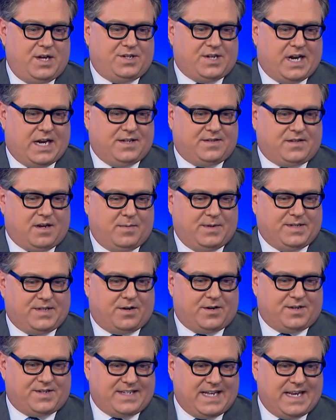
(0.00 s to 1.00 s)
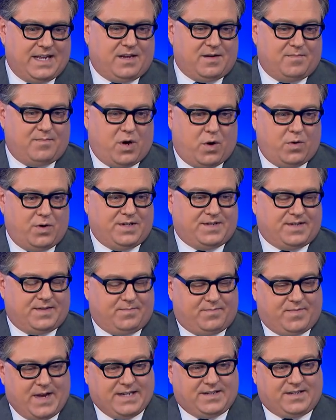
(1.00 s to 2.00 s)
Chinese companies that are sending components
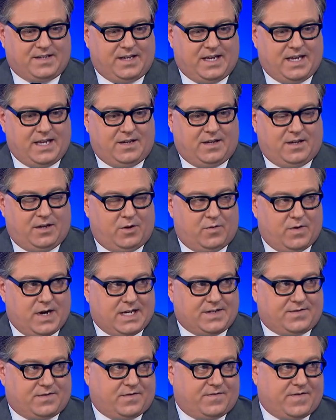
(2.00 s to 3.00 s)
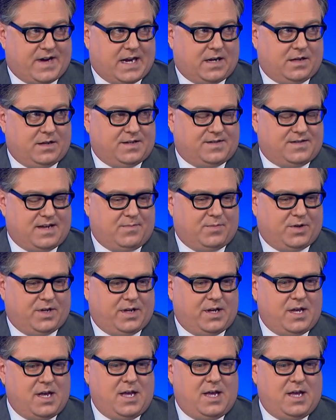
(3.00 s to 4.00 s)
basically into the US for final assembly.